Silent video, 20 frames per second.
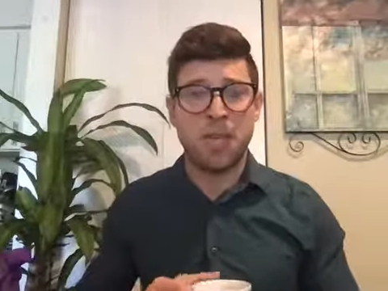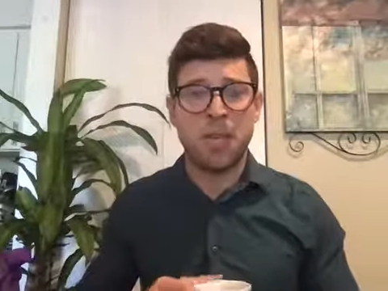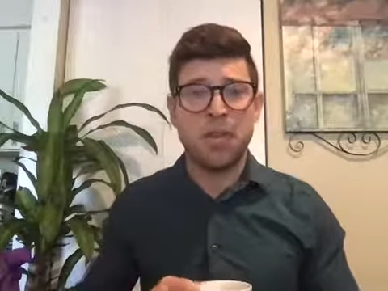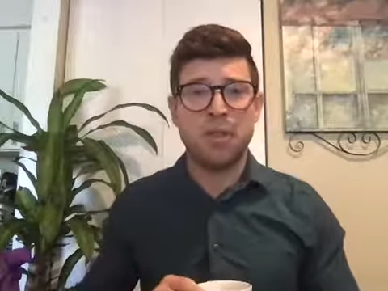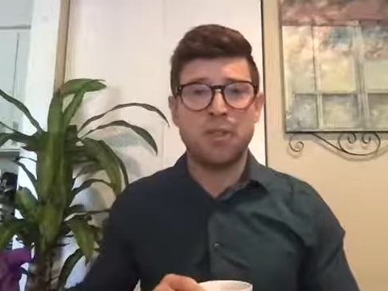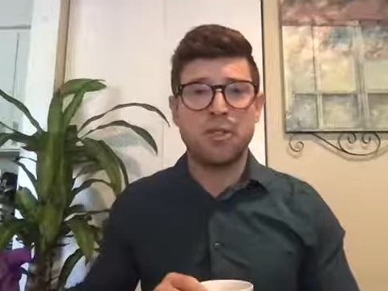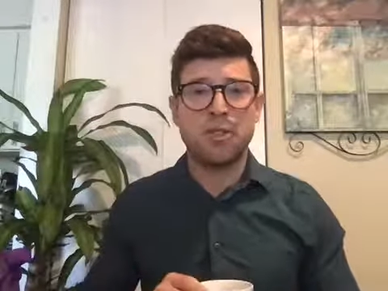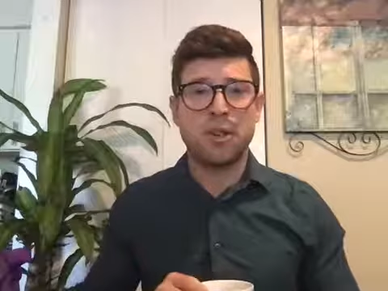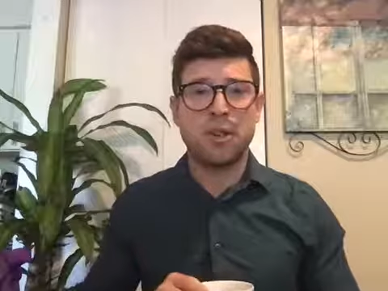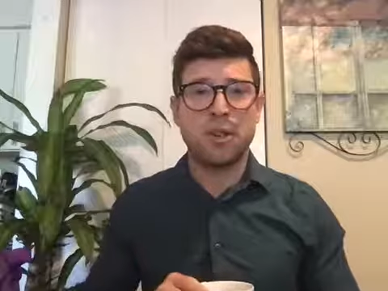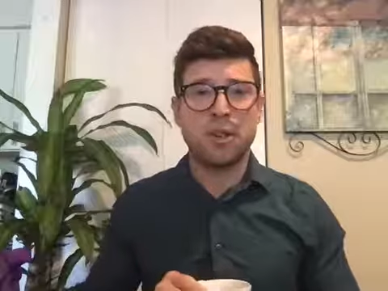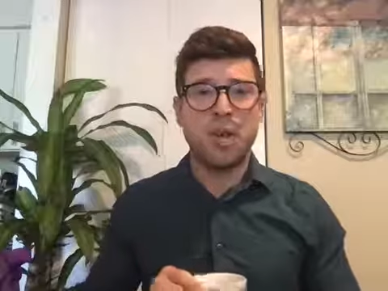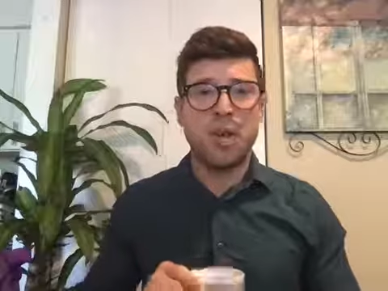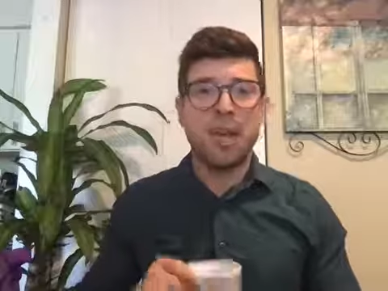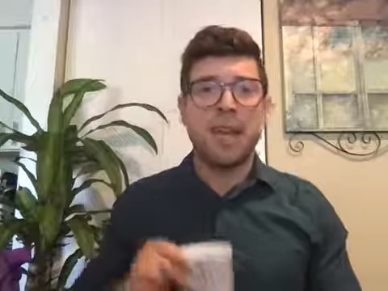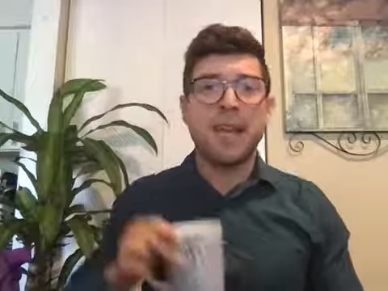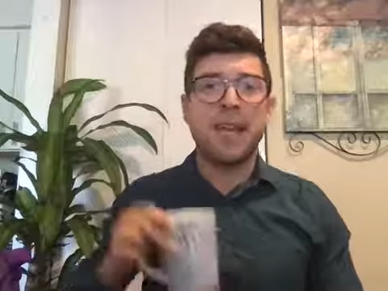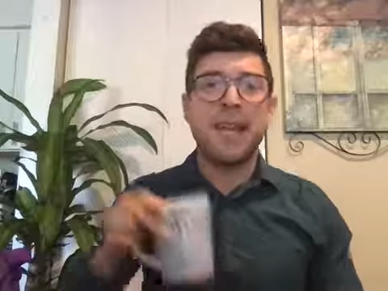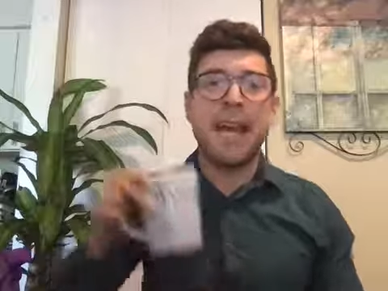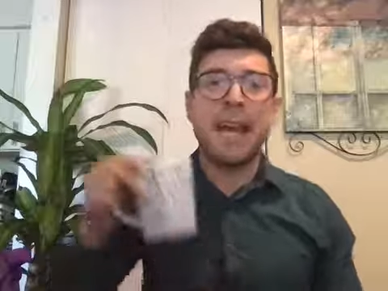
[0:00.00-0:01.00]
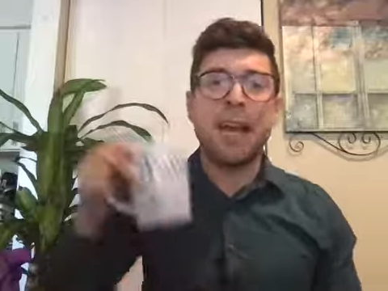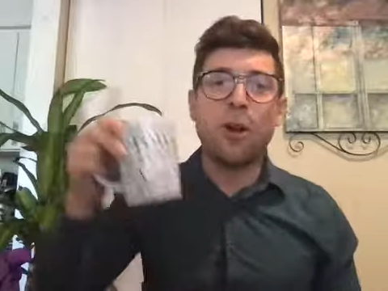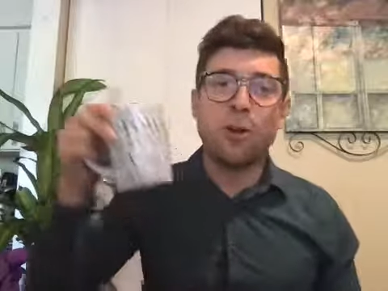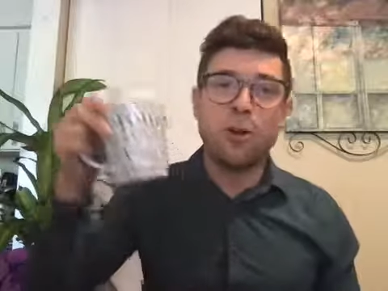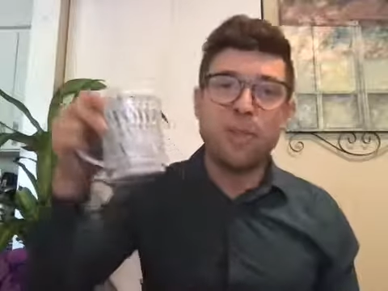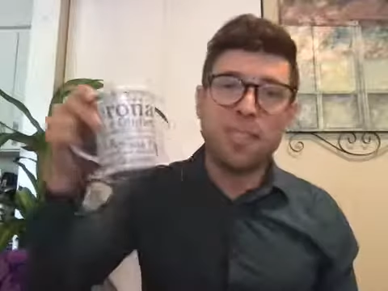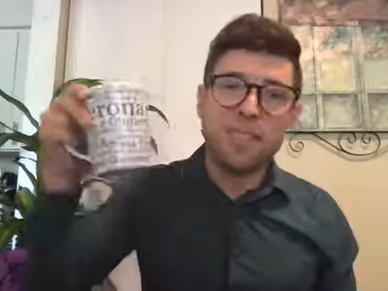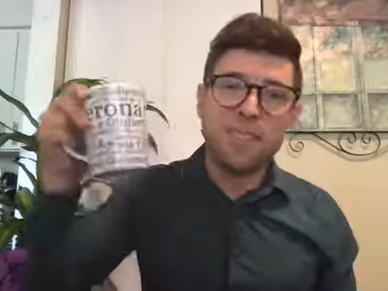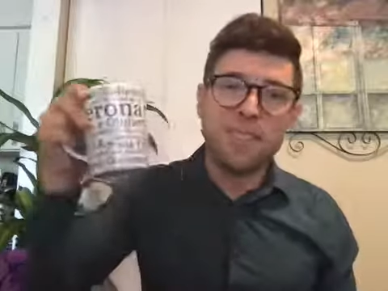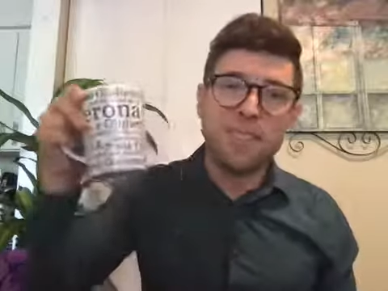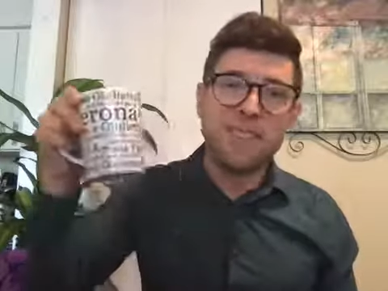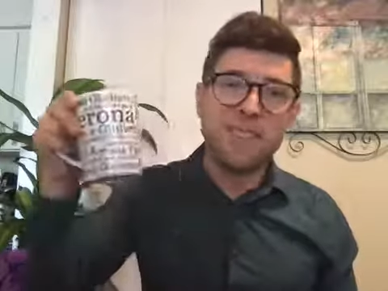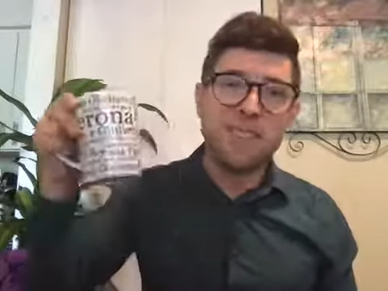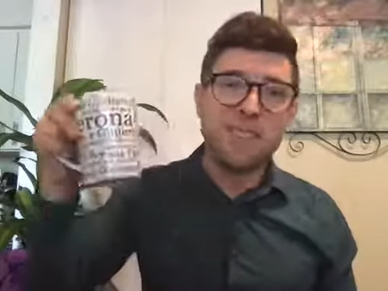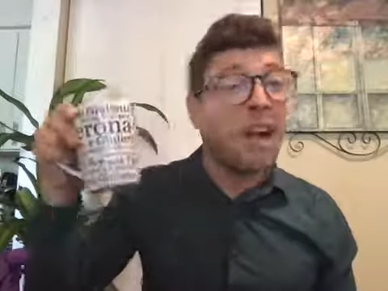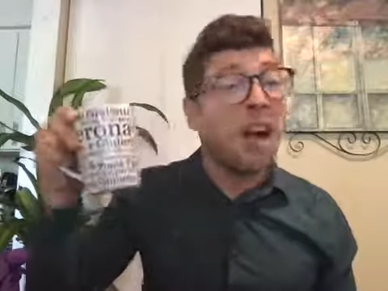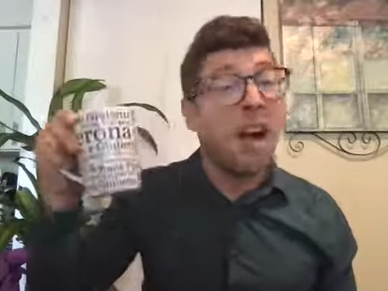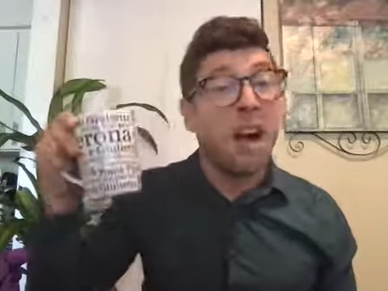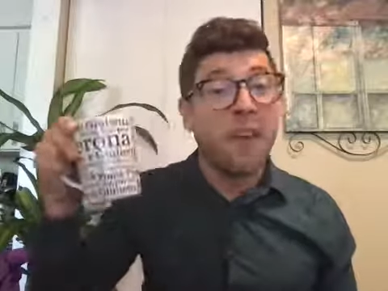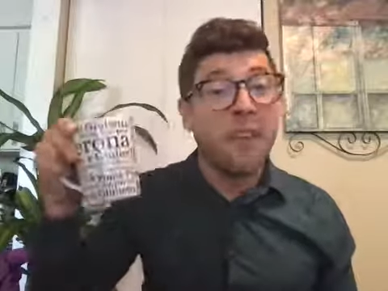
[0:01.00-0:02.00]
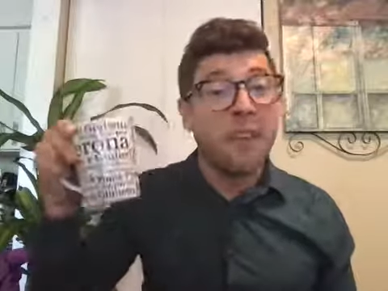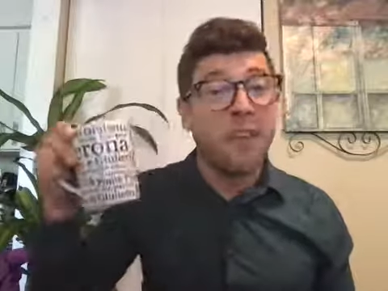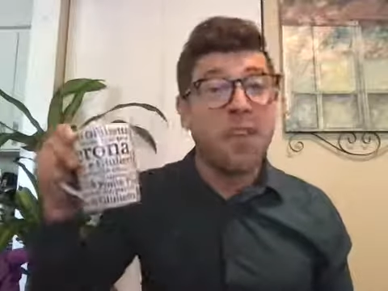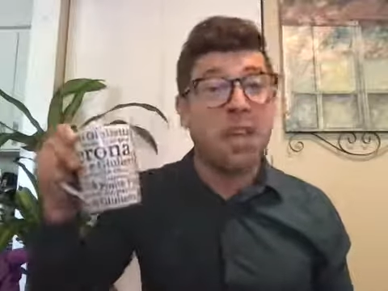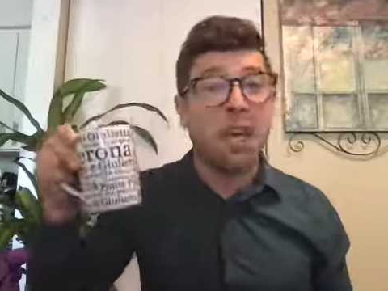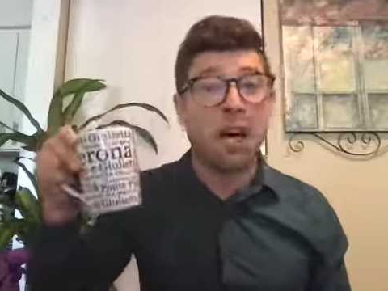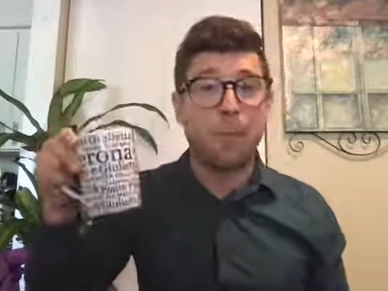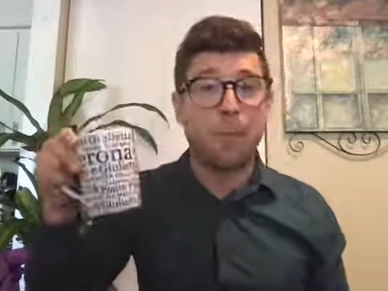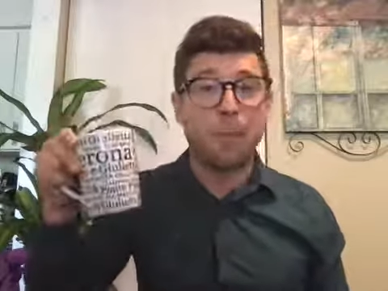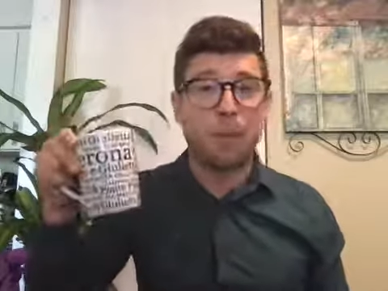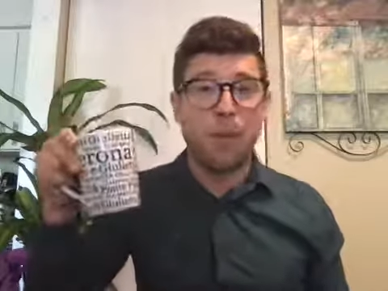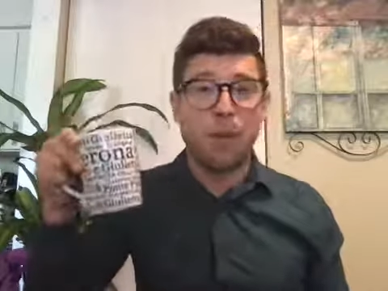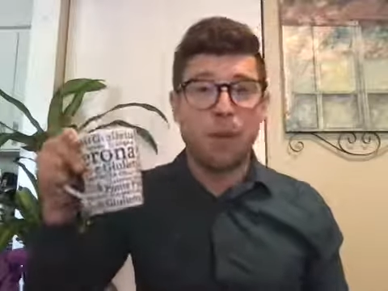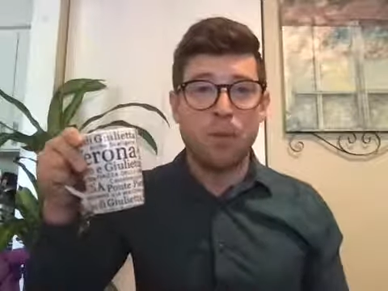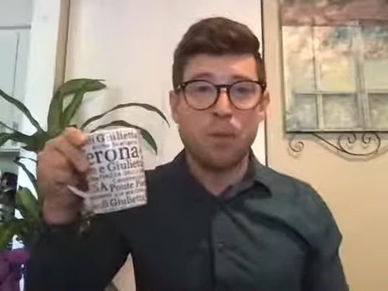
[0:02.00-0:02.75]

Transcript: So not only does this coffee cup